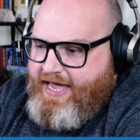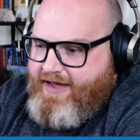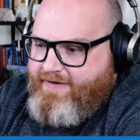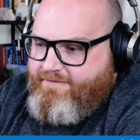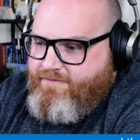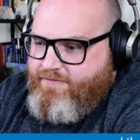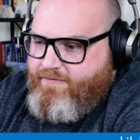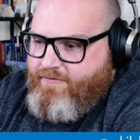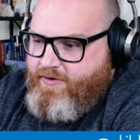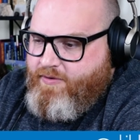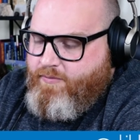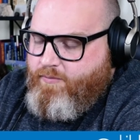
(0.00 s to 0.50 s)

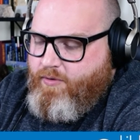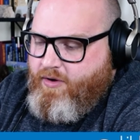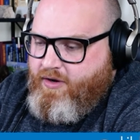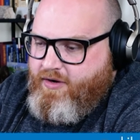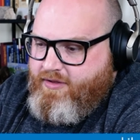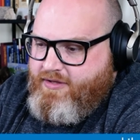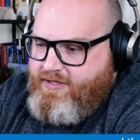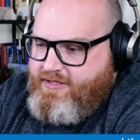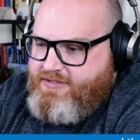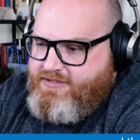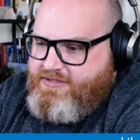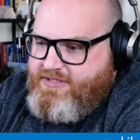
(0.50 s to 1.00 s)
everyone
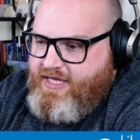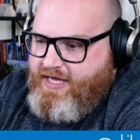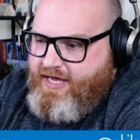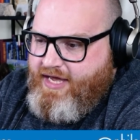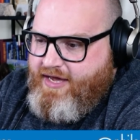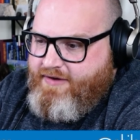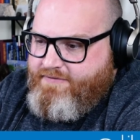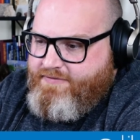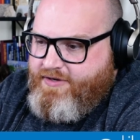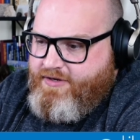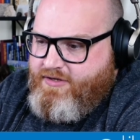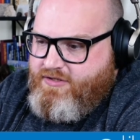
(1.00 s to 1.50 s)
thinks they
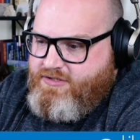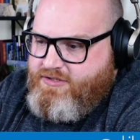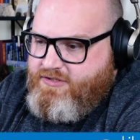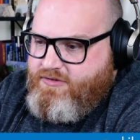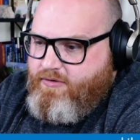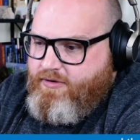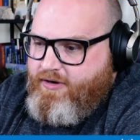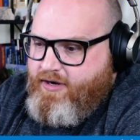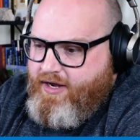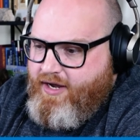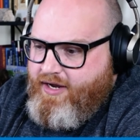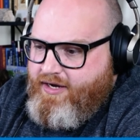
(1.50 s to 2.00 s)
have a good
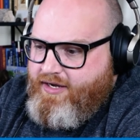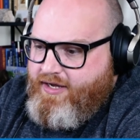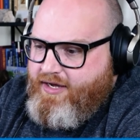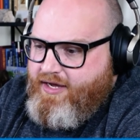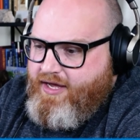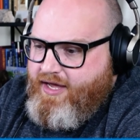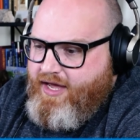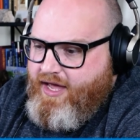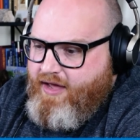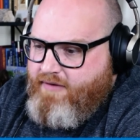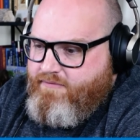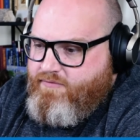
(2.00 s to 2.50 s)
story
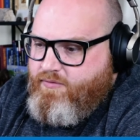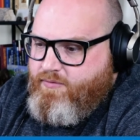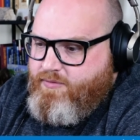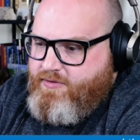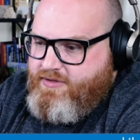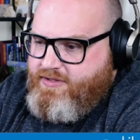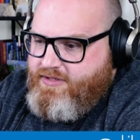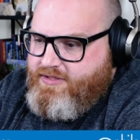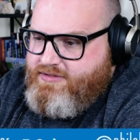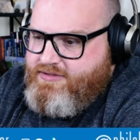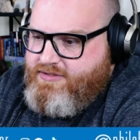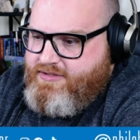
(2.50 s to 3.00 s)
idea. Everyone
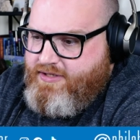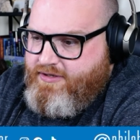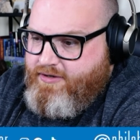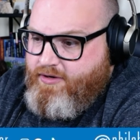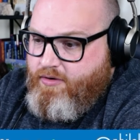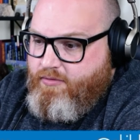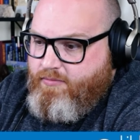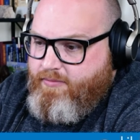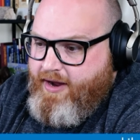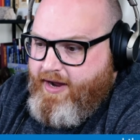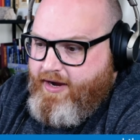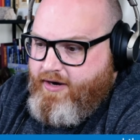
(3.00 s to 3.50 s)
thinks
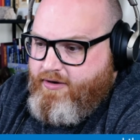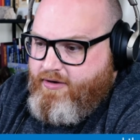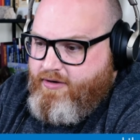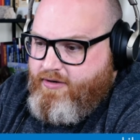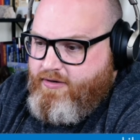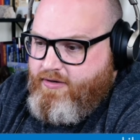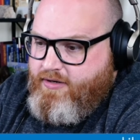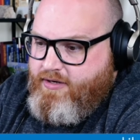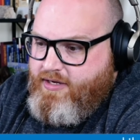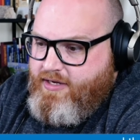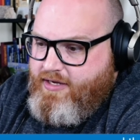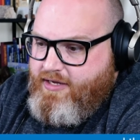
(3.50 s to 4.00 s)
they're a
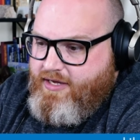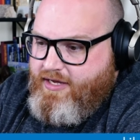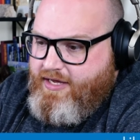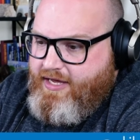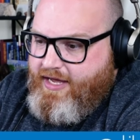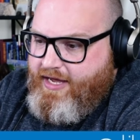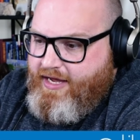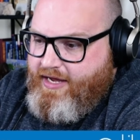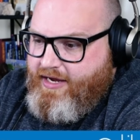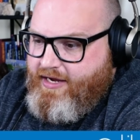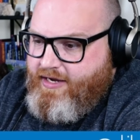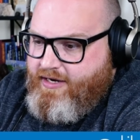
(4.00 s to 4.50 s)
writer.
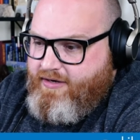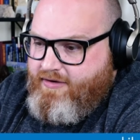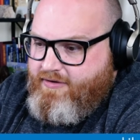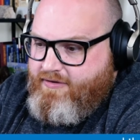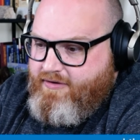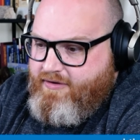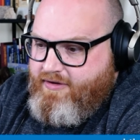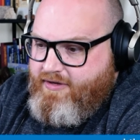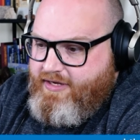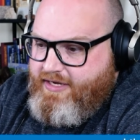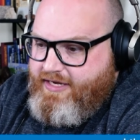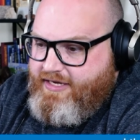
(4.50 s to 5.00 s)
And
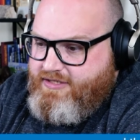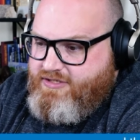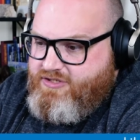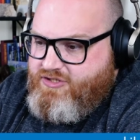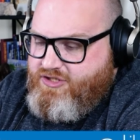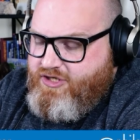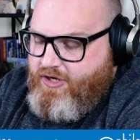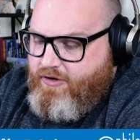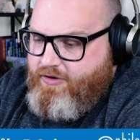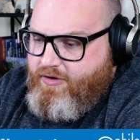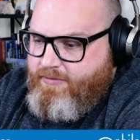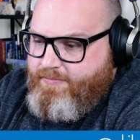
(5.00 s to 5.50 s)
it's
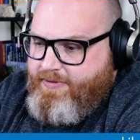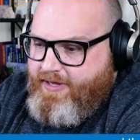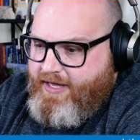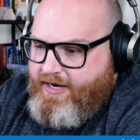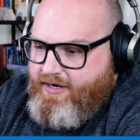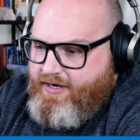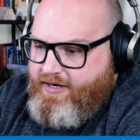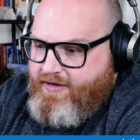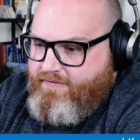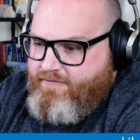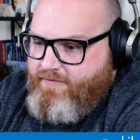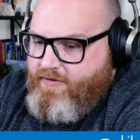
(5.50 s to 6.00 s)
so
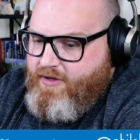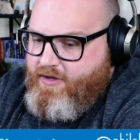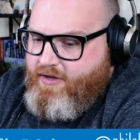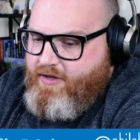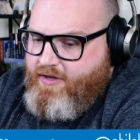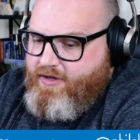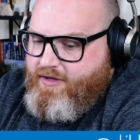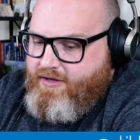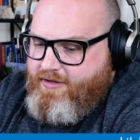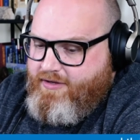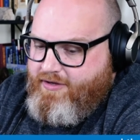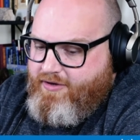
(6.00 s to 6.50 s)
competitive.
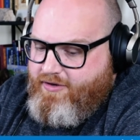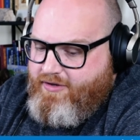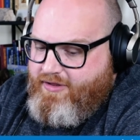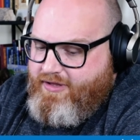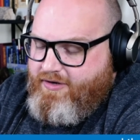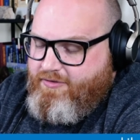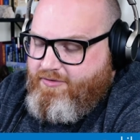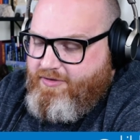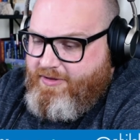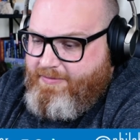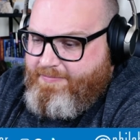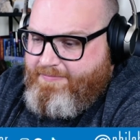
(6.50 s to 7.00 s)
You're
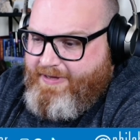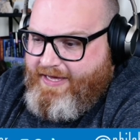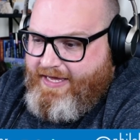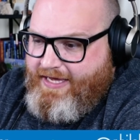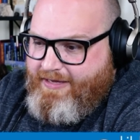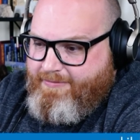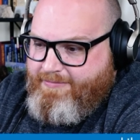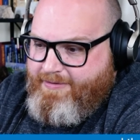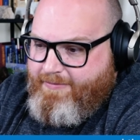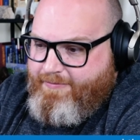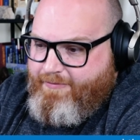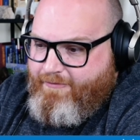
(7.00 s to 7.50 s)
literally
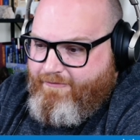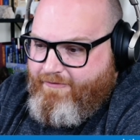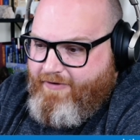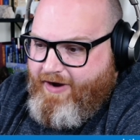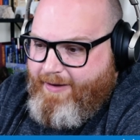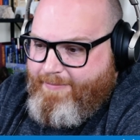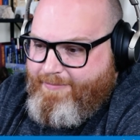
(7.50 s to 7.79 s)
paying people for